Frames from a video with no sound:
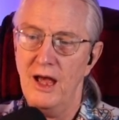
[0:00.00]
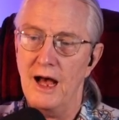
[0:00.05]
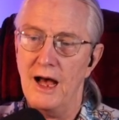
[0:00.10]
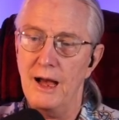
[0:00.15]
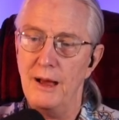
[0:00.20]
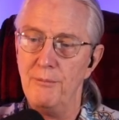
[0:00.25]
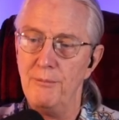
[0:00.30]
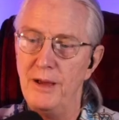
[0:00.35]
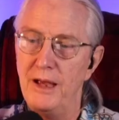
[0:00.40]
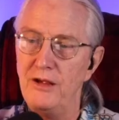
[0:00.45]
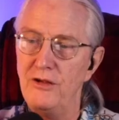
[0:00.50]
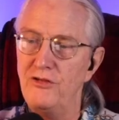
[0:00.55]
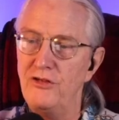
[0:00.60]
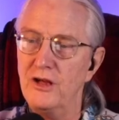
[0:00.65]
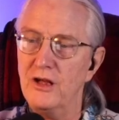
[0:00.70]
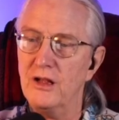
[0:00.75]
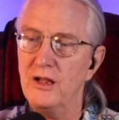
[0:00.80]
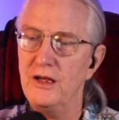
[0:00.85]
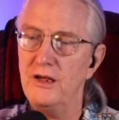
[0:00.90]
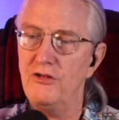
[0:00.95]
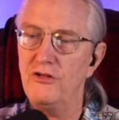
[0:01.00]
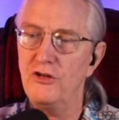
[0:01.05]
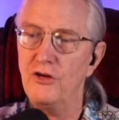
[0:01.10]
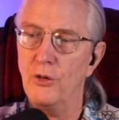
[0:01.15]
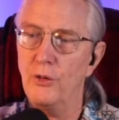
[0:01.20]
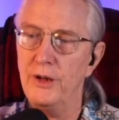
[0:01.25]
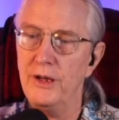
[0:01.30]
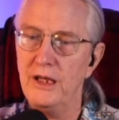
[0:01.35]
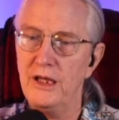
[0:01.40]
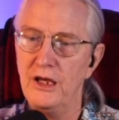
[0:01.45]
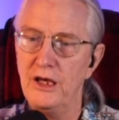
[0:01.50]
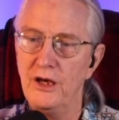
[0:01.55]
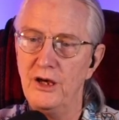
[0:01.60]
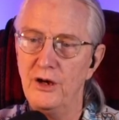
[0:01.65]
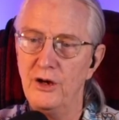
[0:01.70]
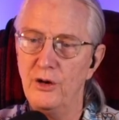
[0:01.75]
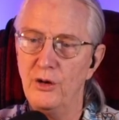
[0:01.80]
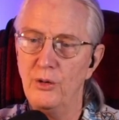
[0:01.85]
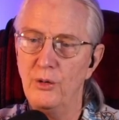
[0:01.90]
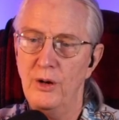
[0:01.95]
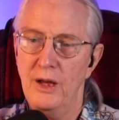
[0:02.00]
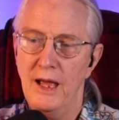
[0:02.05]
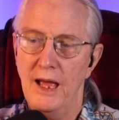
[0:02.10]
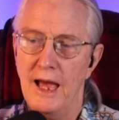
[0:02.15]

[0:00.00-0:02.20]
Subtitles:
I'm basically showing you